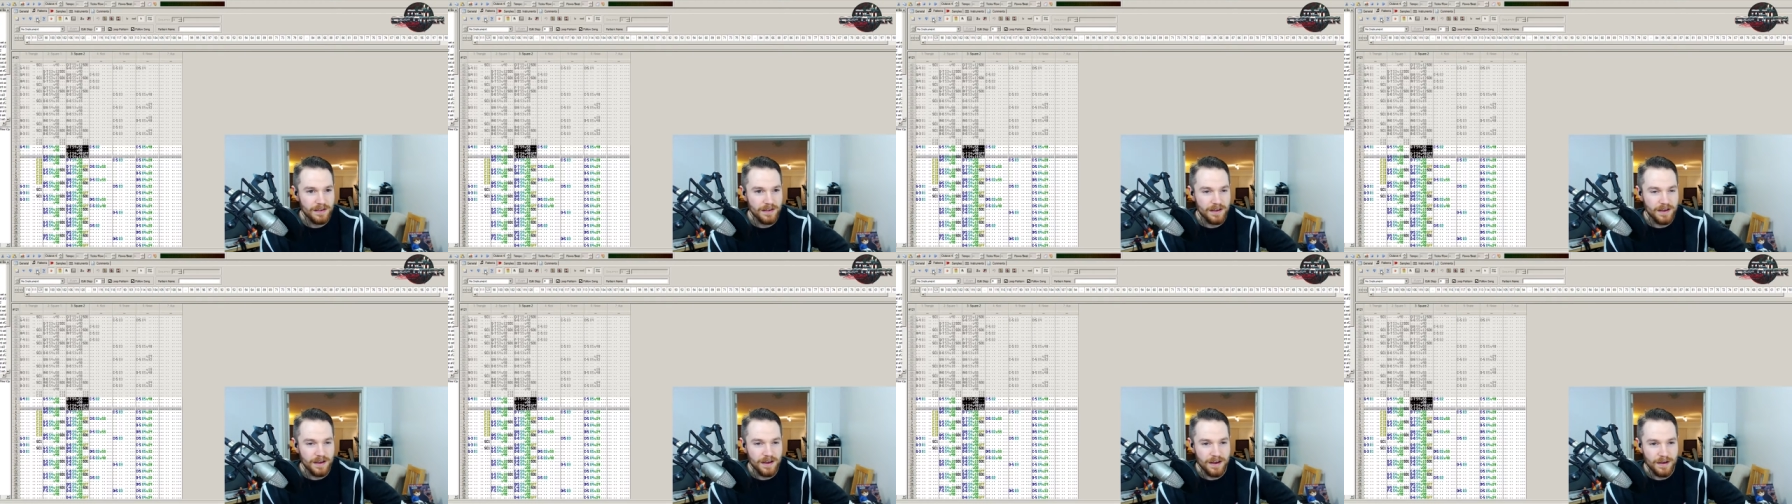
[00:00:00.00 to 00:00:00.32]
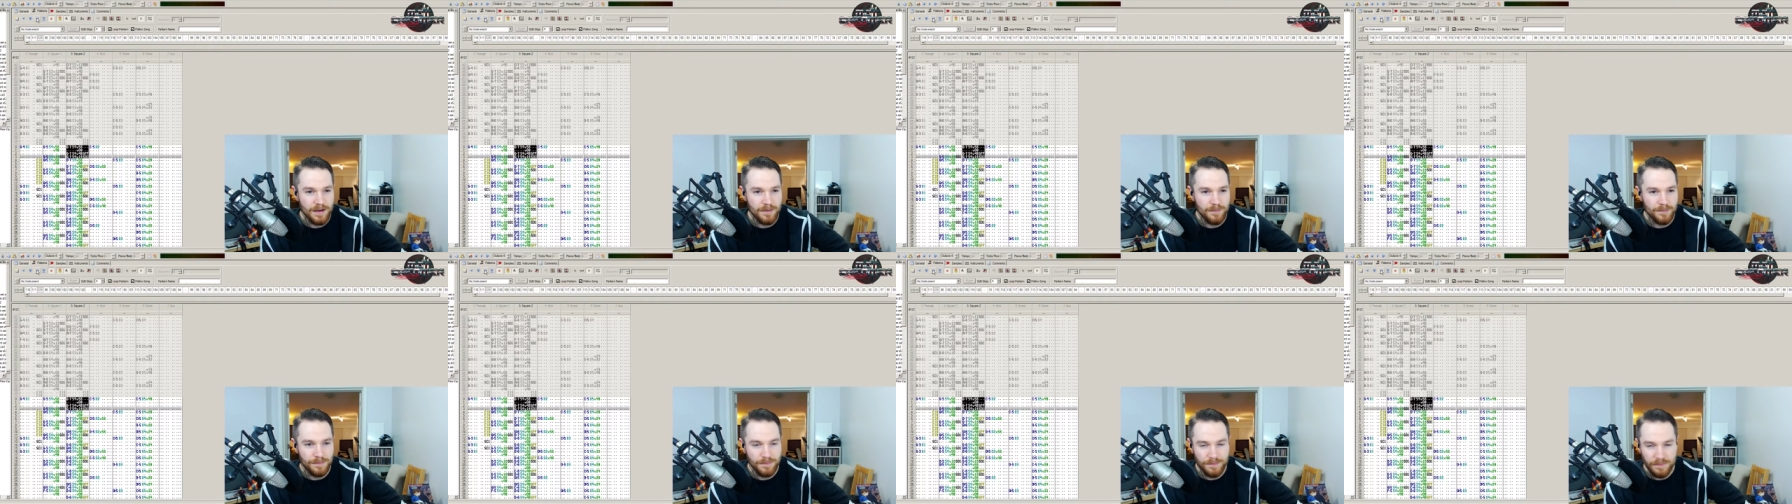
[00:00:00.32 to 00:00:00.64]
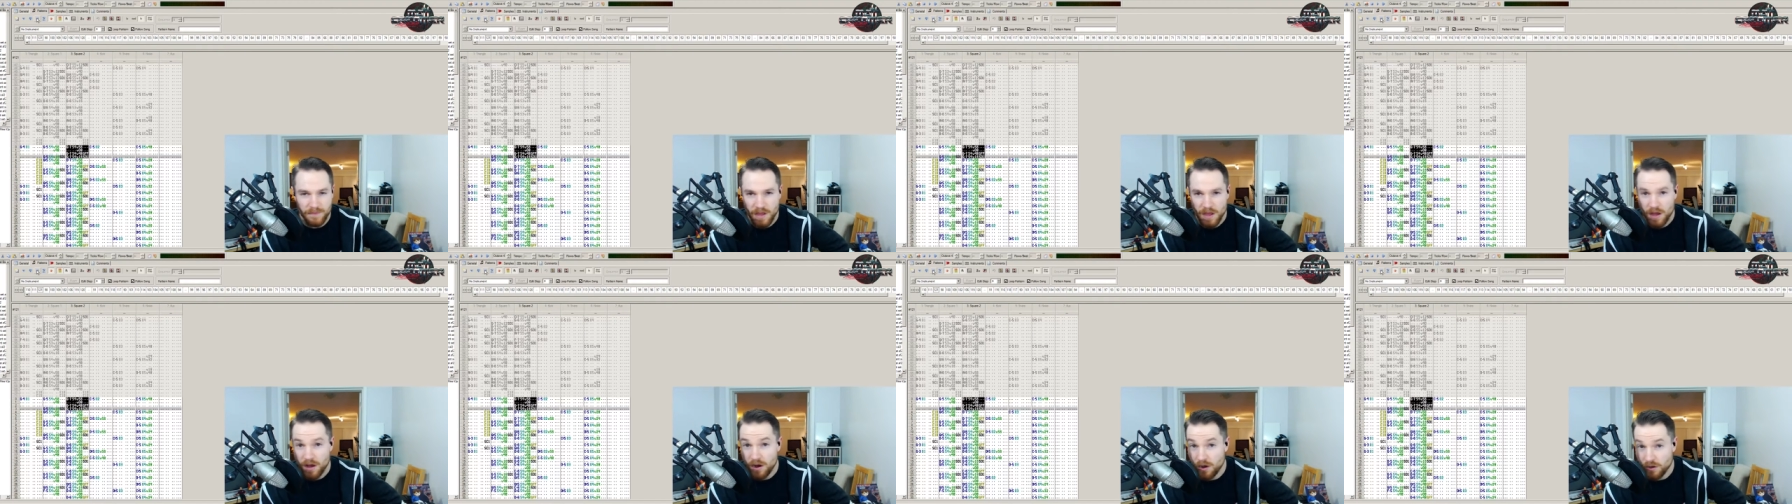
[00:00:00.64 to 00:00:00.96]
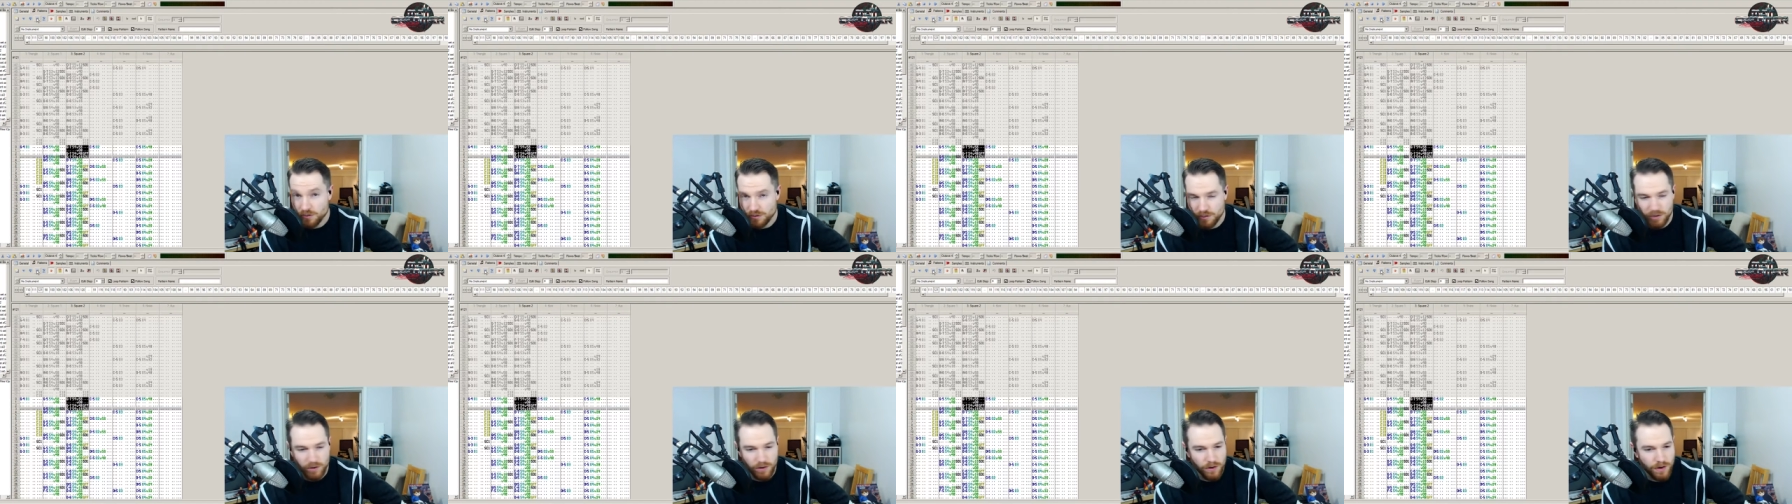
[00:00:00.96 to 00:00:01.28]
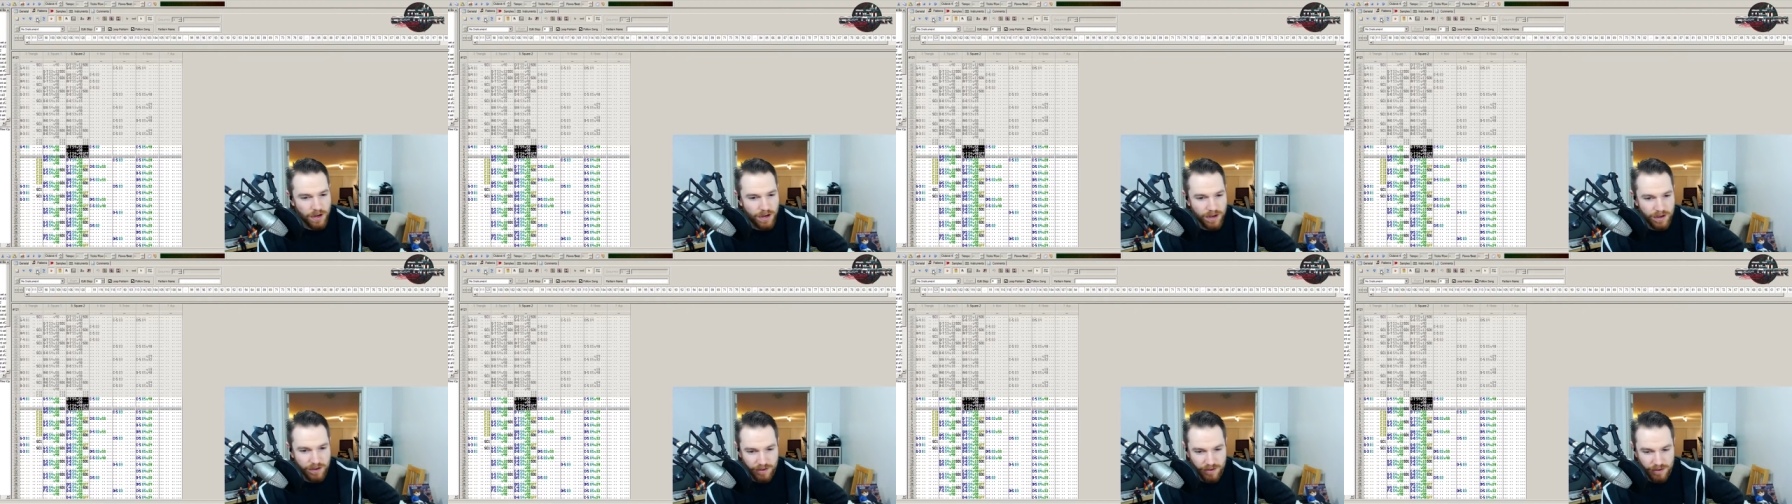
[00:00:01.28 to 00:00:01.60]
Um, also,
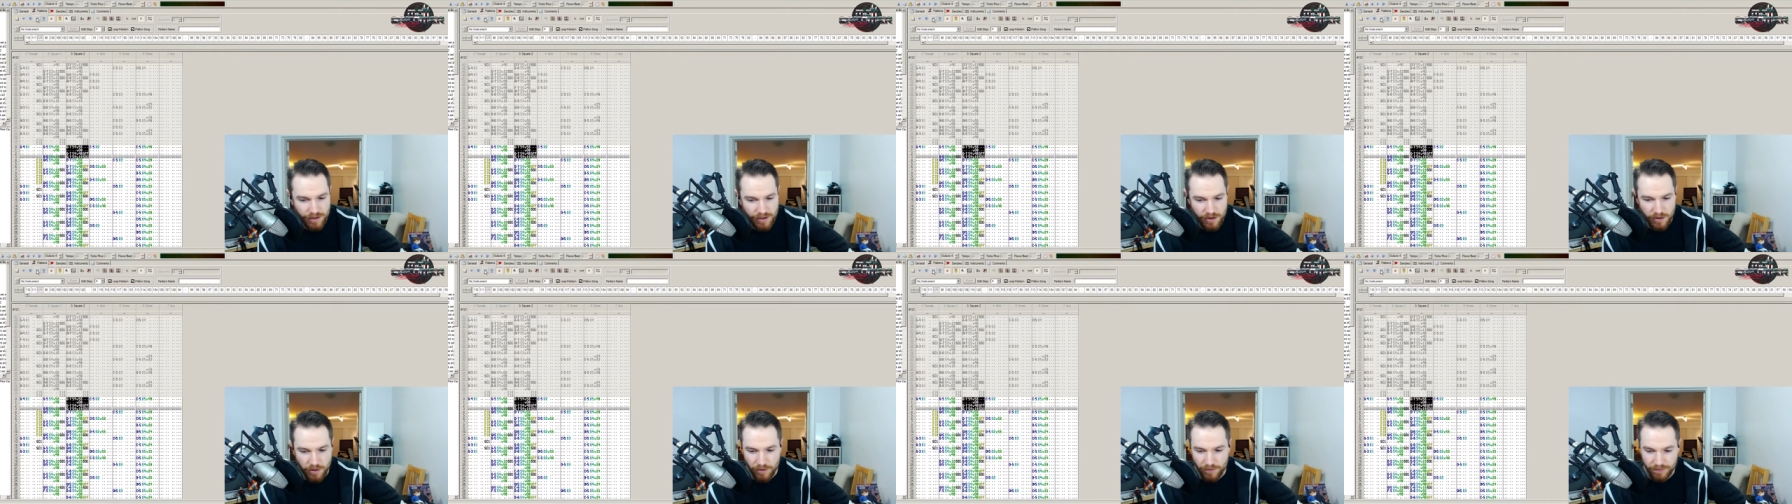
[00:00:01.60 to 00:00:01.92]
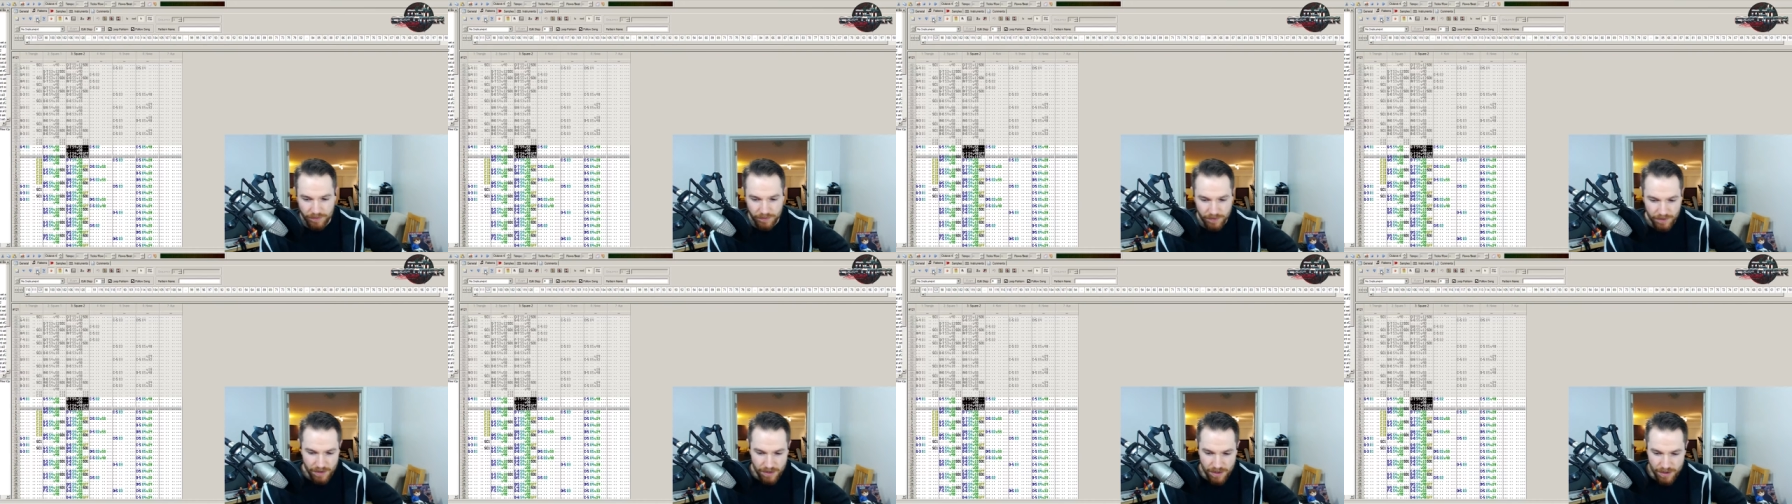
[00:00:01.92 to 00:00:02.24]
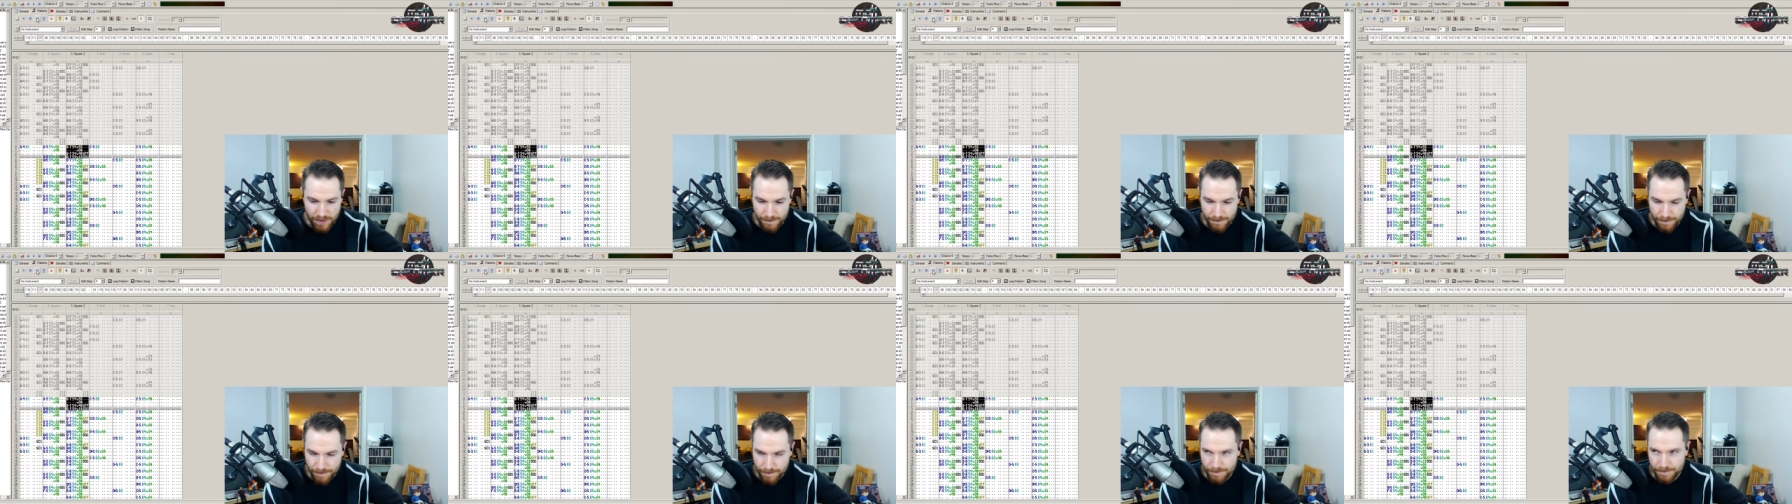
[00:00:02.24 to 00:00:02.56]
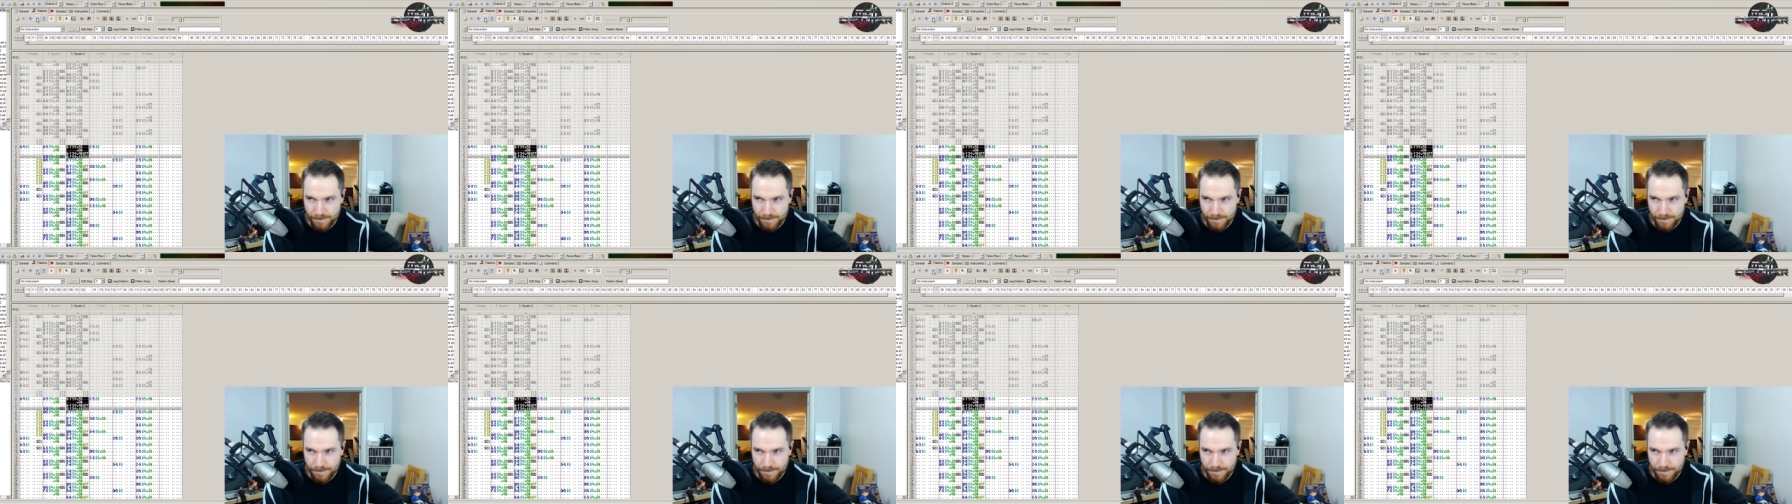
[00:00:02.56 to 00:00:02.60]
uh, you know, if, uh,